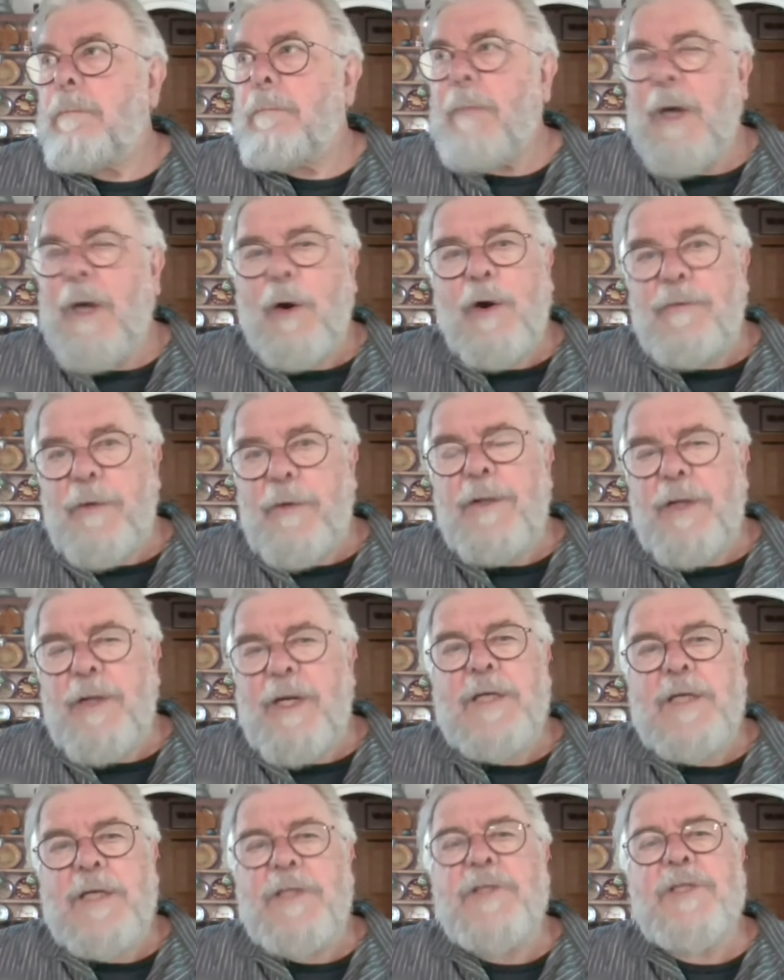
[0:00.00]
However, in the
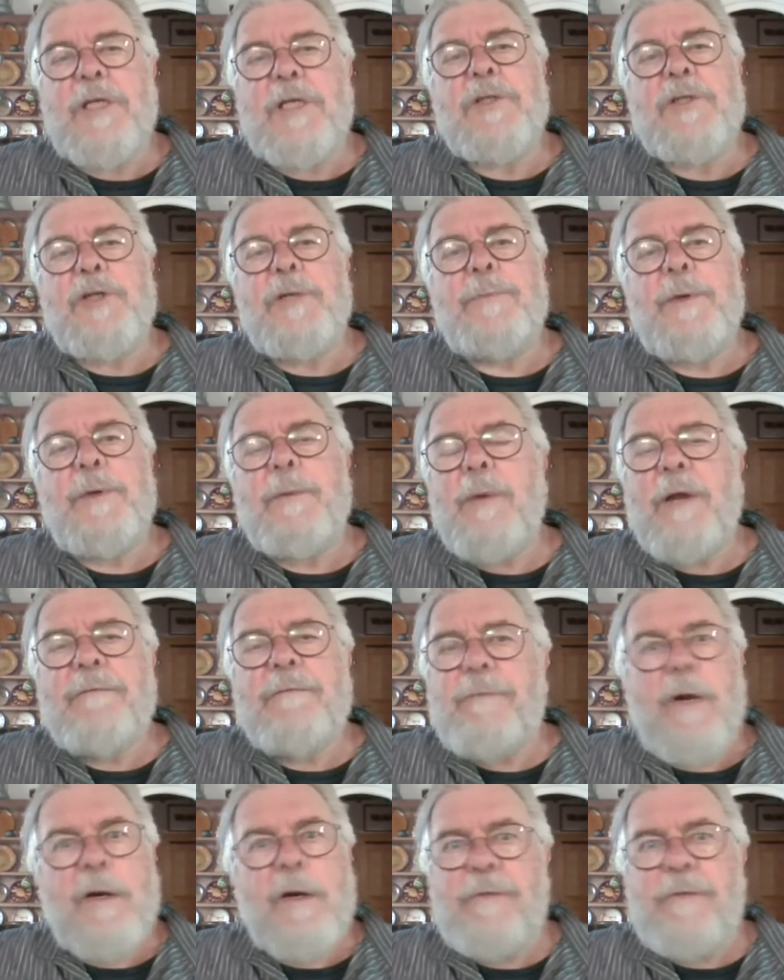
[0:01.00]
19th century, people had
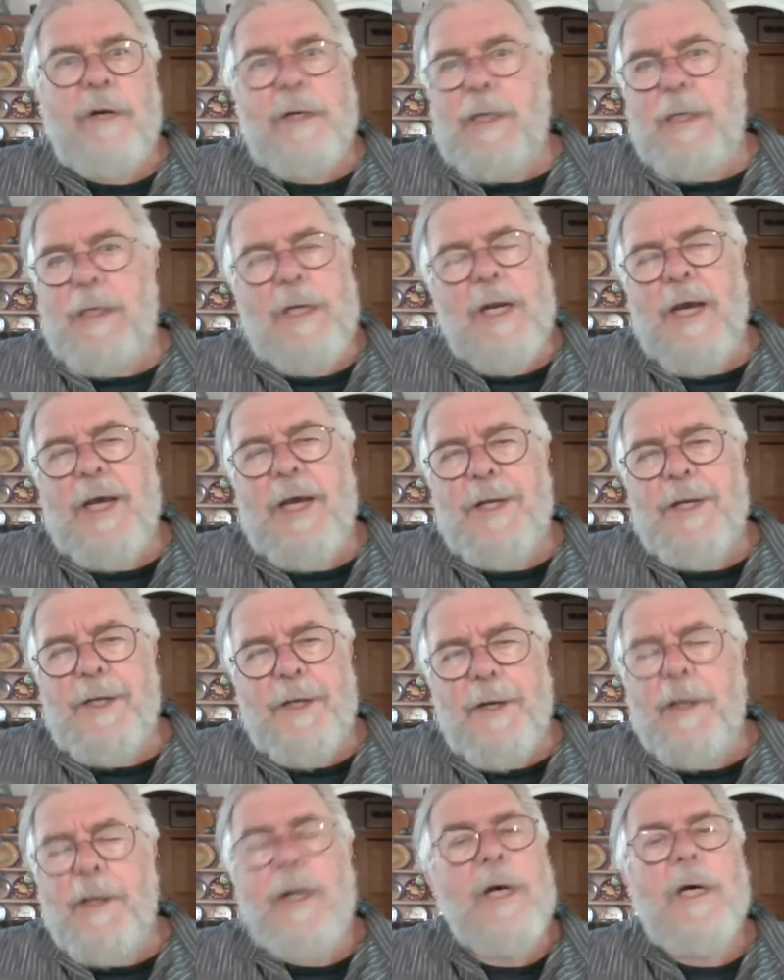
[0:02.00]
very, very little
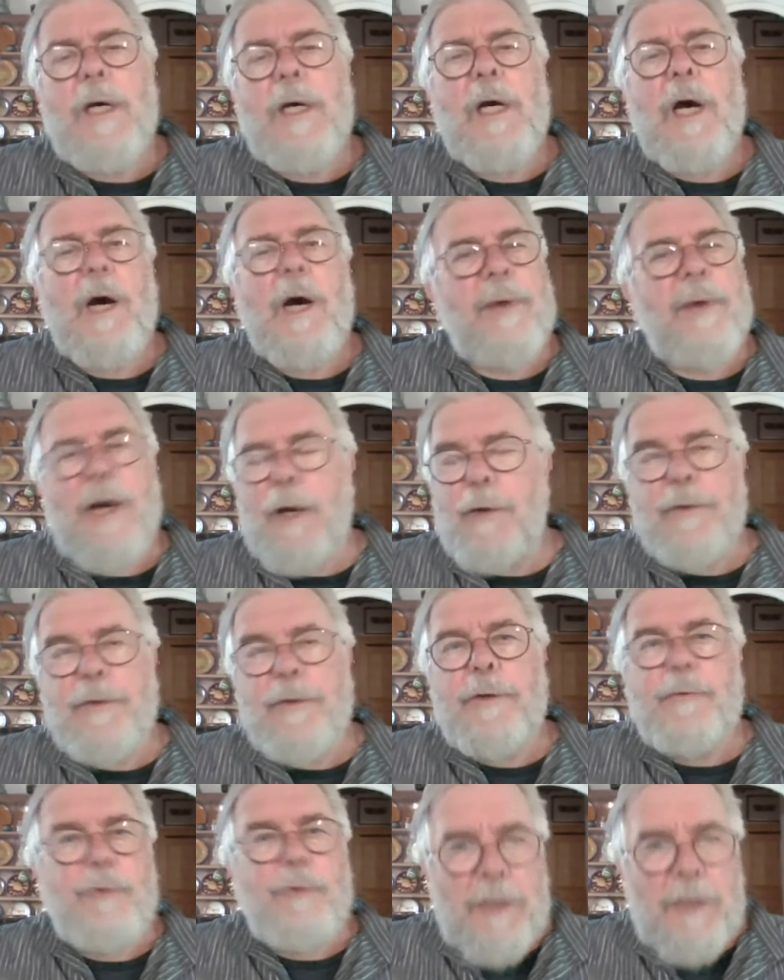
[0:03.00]
idea about
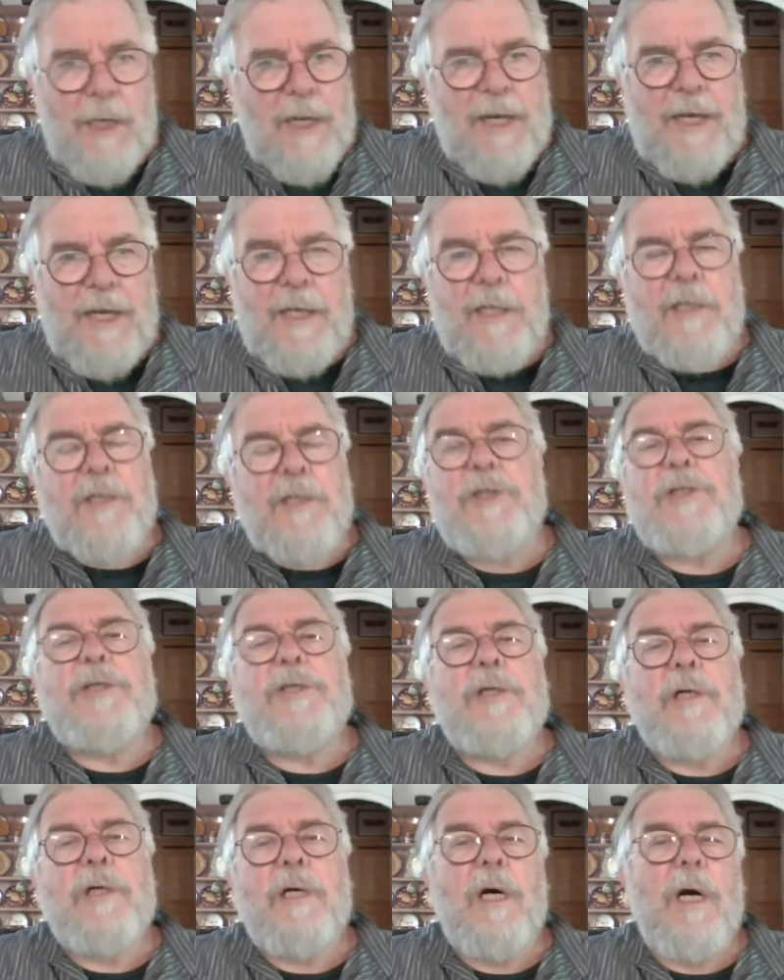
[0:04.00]
the real
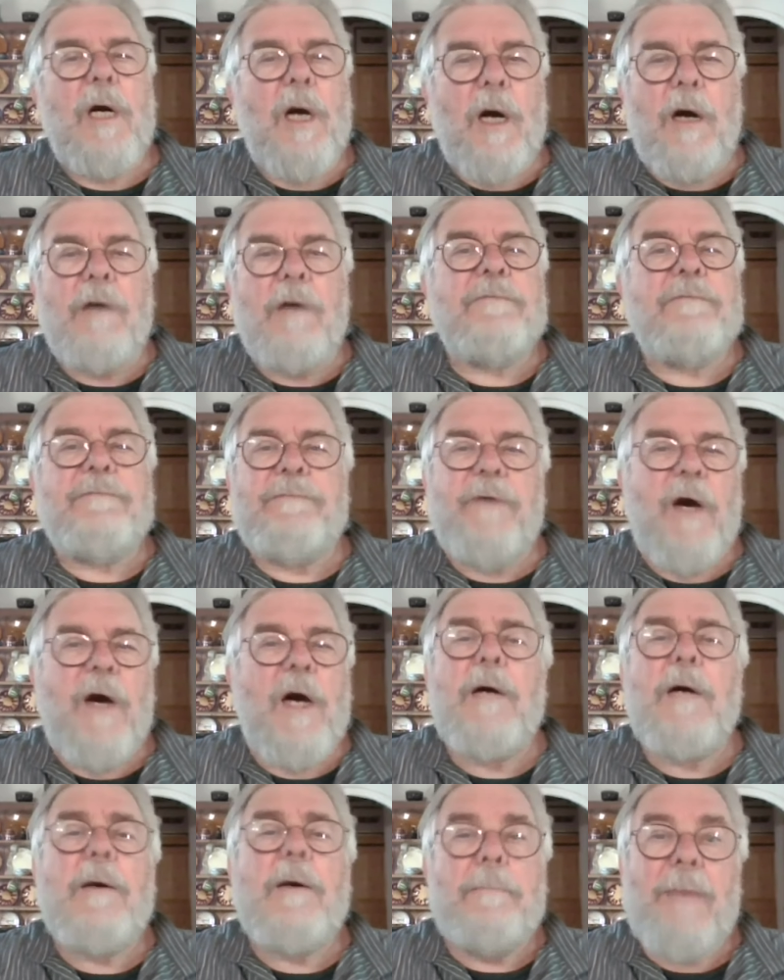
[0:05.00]
age of
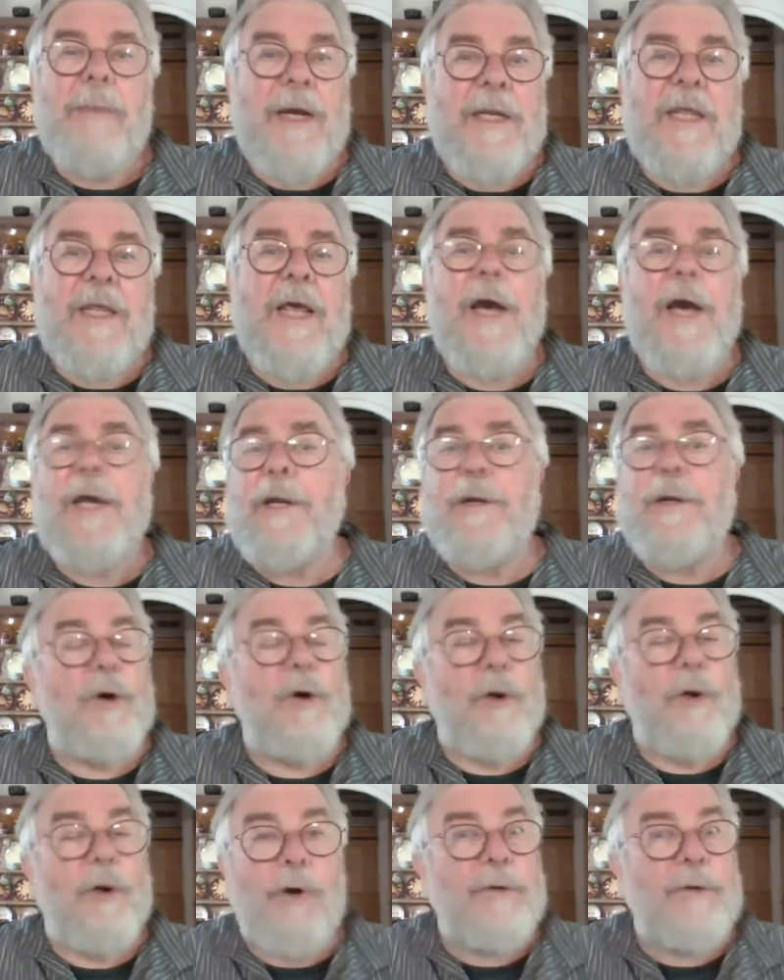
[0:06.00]
mankind
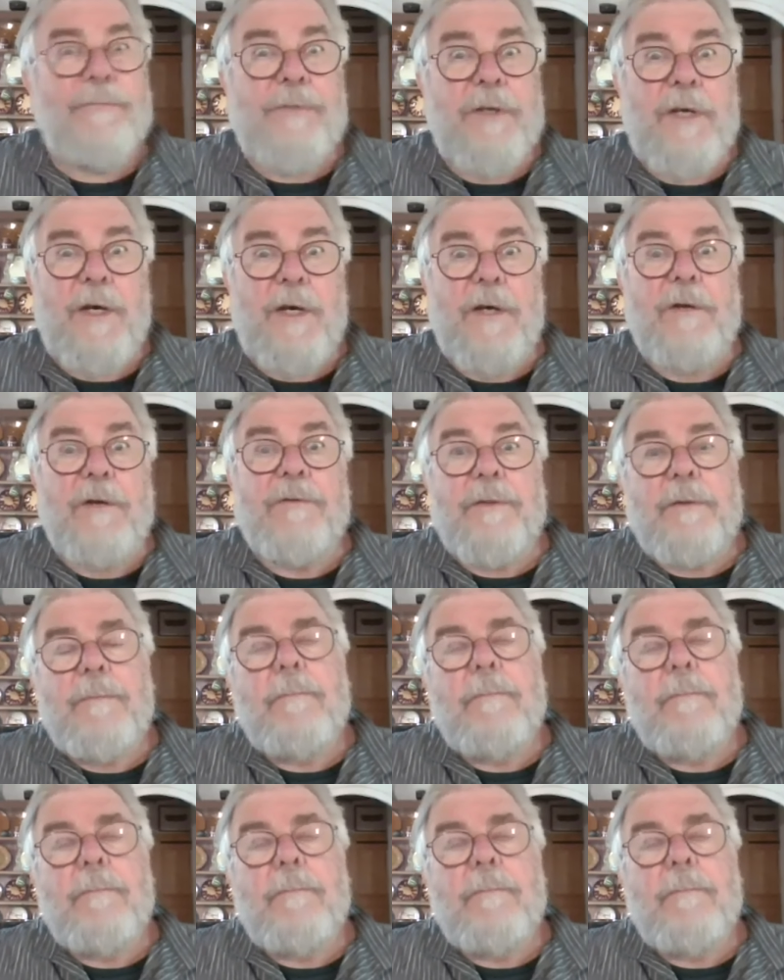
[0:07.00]
or of the earth.